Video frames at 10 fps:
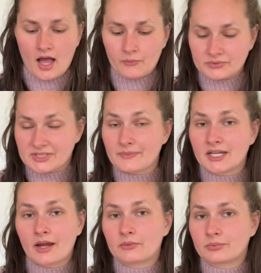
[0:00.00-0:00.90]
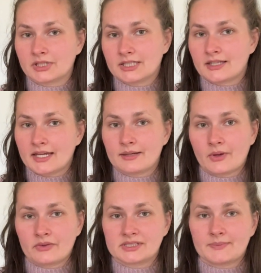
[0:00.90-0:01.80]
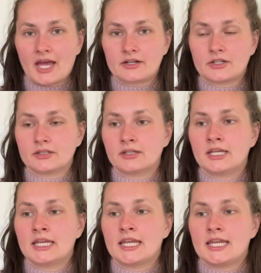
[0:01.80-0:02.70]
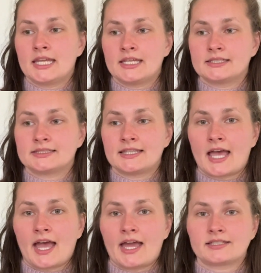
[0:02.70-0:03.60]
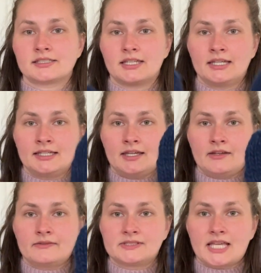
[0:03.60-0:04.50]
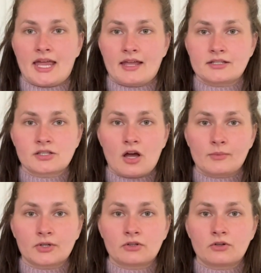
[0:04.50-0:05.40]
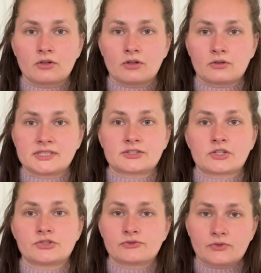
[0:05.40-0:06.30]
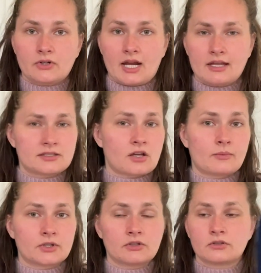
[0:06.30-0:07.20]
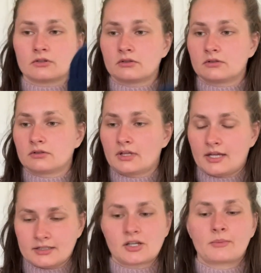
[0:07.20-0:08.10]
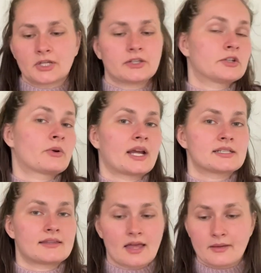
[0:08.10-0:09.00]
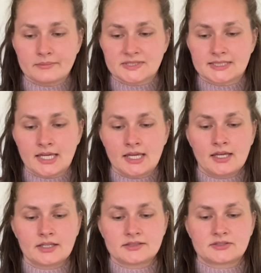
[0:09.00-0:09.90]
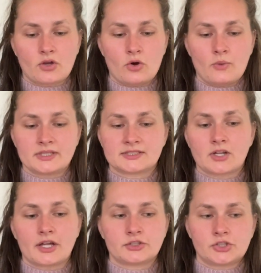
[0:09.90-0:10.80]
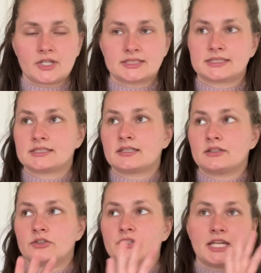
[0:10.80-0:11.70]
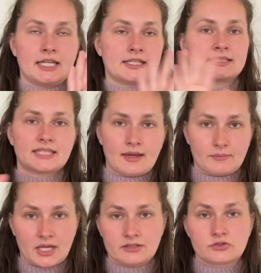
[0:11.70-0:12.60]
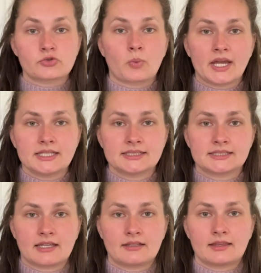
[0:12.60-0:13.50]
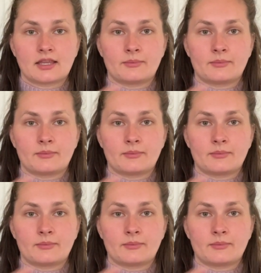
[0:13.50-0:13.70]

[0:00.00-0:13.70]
Something I really like about this pattern is that it gives anatomical instructions for anatomically correct thumbs. So it's not just you're knitting the same mitten twice and the thumb